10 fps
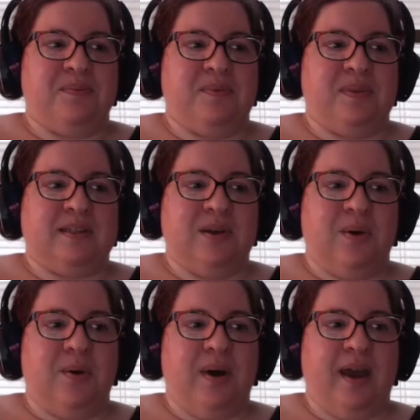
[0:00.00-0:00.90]

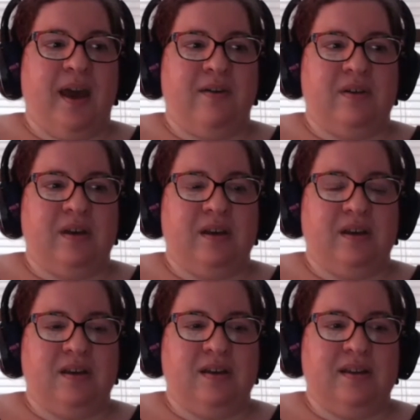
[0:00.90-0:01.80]
So I have
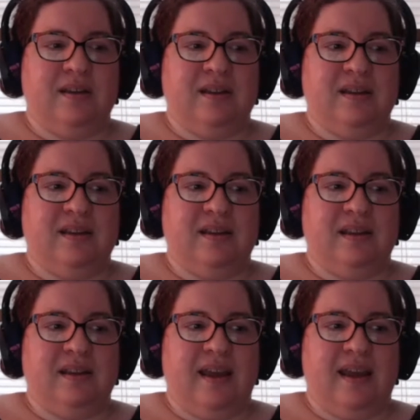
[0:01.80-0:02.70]

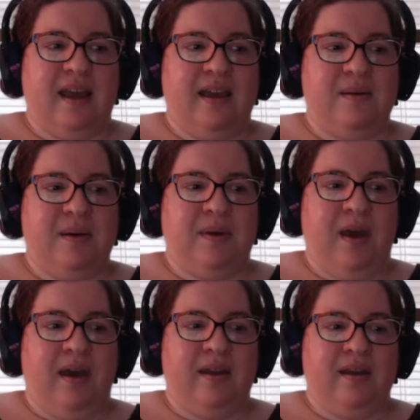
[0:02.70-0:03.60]
I
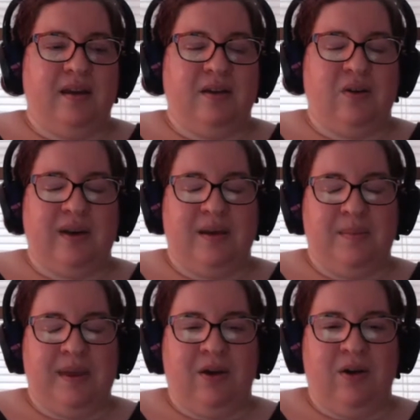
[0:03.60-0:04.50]
got a Cricut
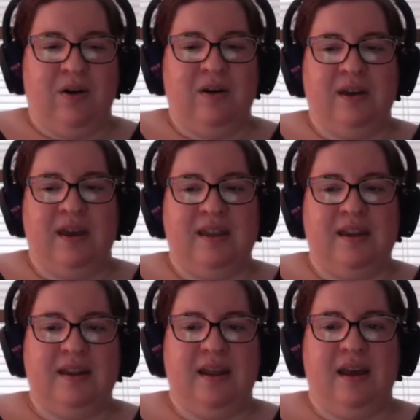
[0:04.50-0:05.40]
maker,
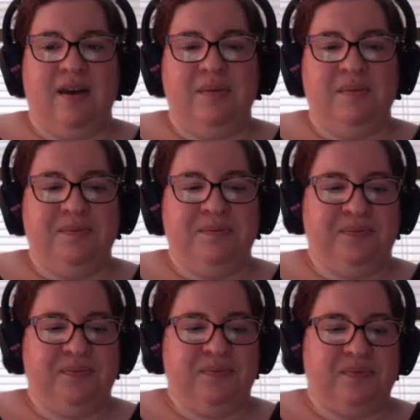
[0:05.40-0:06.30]
and
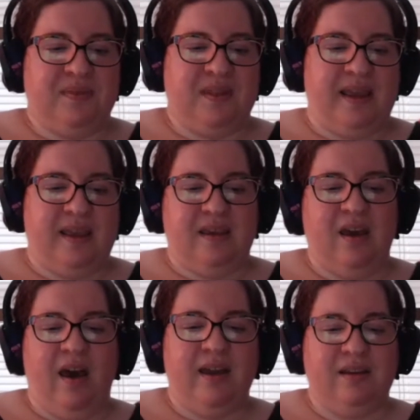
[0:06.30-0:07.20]
I can
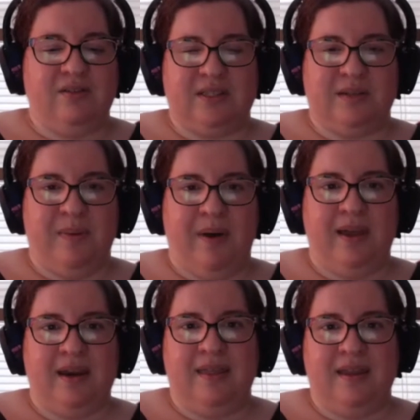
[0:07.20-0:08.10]
cut just about
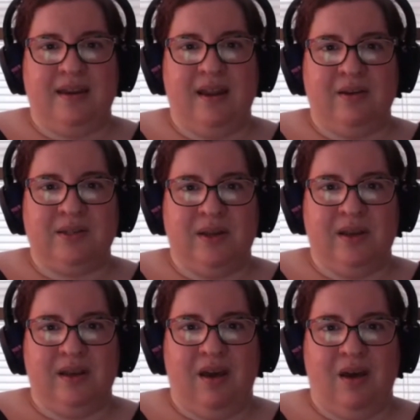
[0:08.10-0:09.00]
anything now. So I
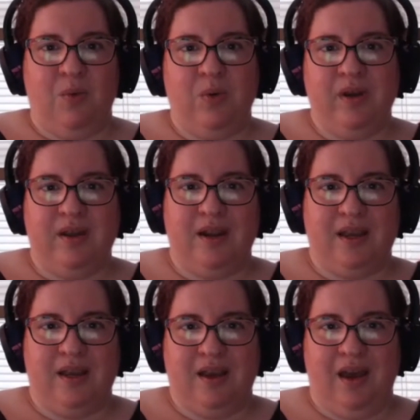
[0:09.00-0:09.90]
can cut wood, I
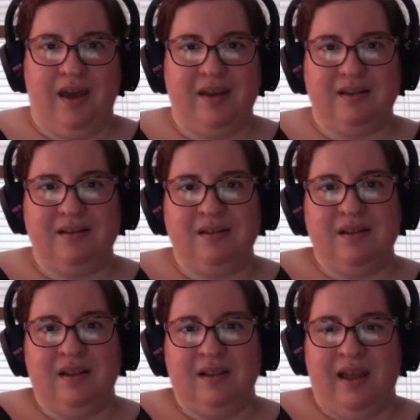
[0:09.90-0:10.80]
can cut
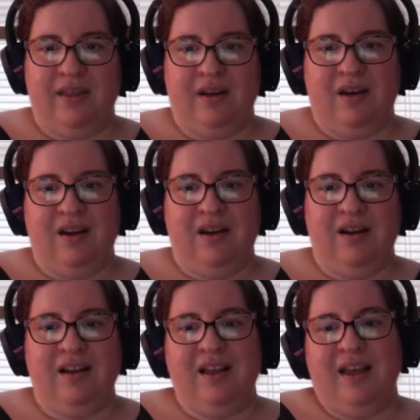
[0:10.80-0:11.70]
leather,
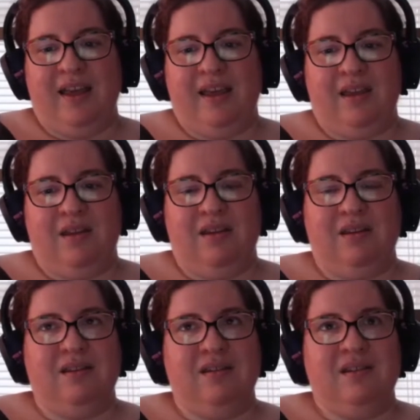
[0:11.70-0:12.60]
I
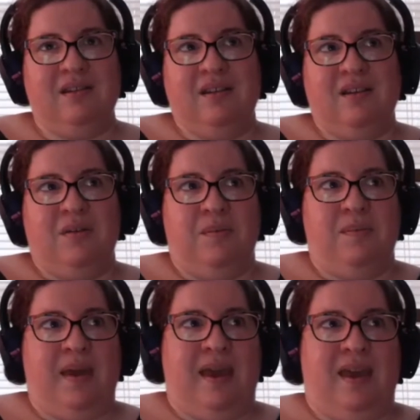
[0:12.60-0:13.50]
can
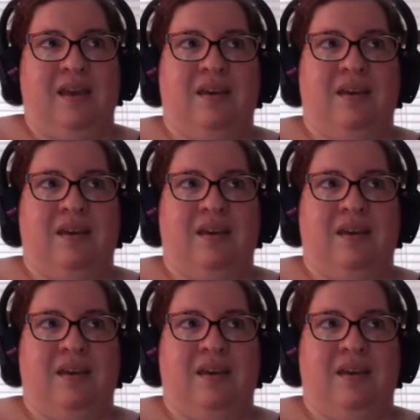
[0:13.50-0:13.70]
make